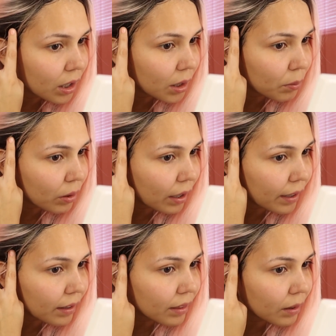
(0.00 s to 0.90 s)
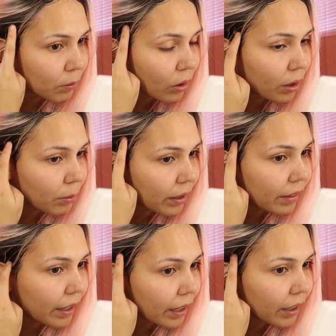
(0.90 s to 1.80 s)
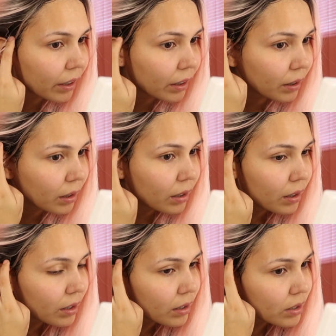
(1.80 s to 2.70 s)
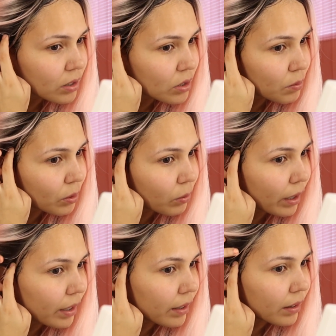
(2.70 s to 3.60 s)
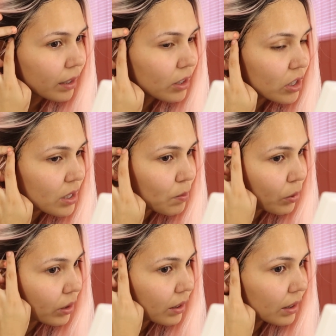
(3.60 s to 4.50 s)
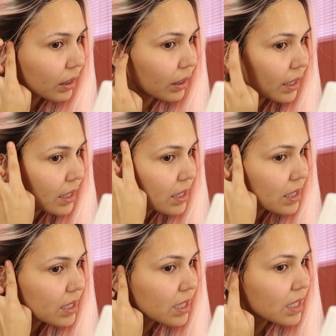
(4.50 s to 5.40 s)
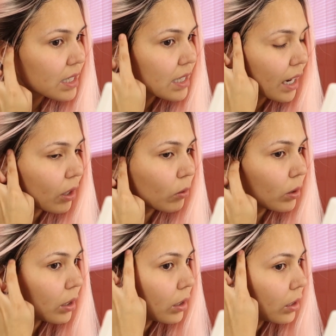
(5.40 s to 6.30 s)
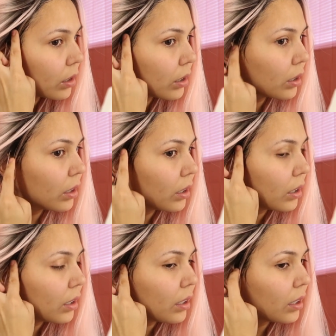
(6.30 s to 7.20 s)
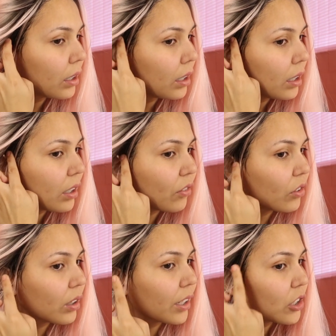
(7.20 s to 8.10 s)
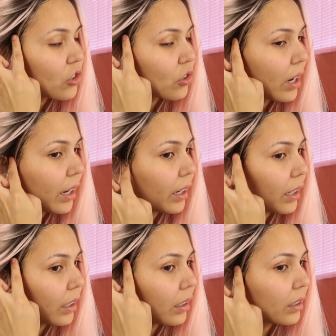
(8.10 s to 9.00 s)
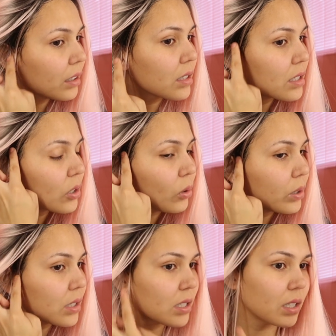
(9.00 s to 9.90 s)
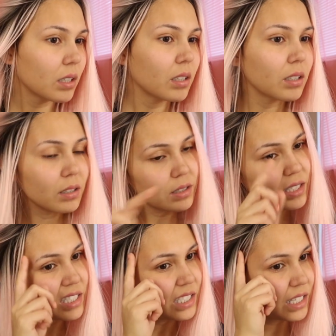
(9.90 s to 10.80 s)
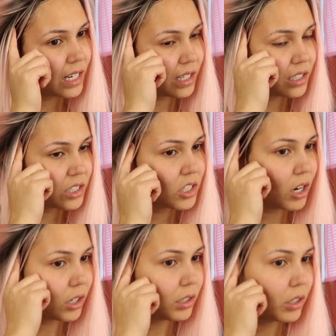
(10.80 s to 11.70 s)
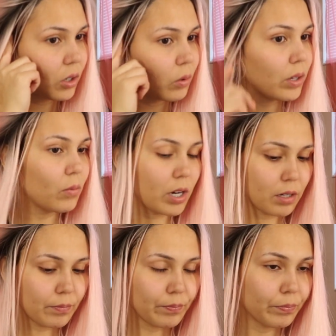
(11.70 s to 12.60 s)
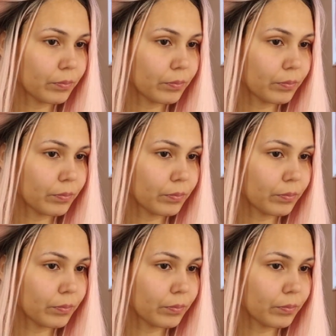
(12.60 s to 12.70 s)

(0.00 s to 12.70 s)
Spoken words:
I applied the blob there, super wet, and then just put the lace down. And if you let it dry, it's going to stick and it's not gonna go anywhere.